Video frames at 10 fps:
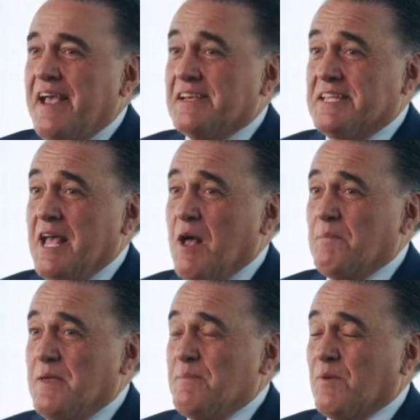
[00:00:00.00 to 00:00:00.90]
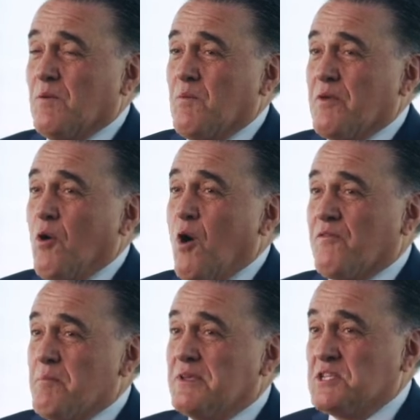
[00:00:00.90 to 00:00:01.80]
is to help people with all
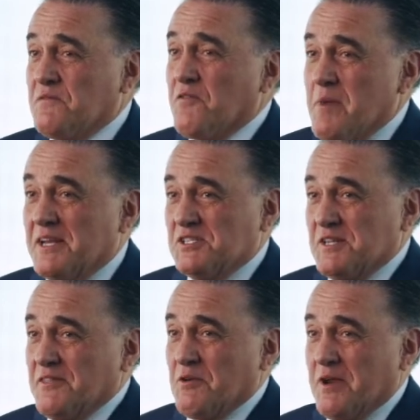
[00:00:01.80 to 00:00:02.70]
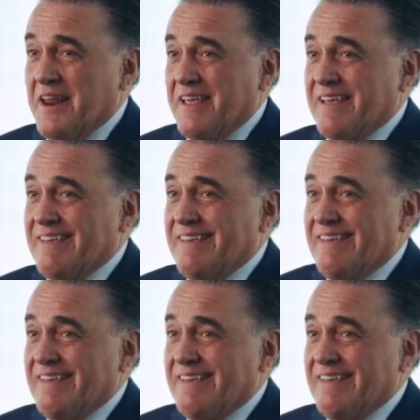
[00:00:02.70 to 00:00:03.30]
the misinformation that they're getting